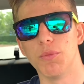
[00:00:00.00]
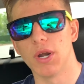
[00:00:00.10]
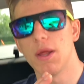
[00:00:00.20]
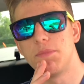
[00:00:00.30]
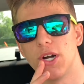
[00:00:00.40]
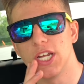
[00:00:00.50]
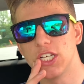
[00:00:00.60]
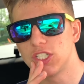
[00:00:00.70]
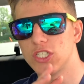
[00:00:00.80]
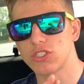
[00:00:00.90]
And when I brake,
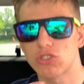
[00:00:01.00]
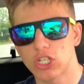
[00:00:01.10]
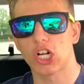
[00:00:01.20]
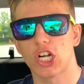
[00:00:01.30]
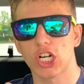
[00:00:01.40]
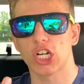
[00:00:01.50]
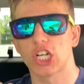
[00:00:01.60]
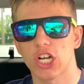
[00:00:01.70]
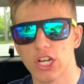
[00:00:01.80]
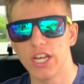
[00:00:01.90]
it's
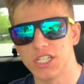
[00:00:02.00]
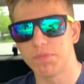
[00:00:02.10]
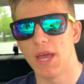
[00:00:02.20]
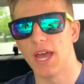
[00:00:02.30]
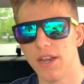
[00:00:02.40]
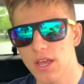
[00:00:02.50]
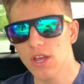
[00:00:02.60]
bad.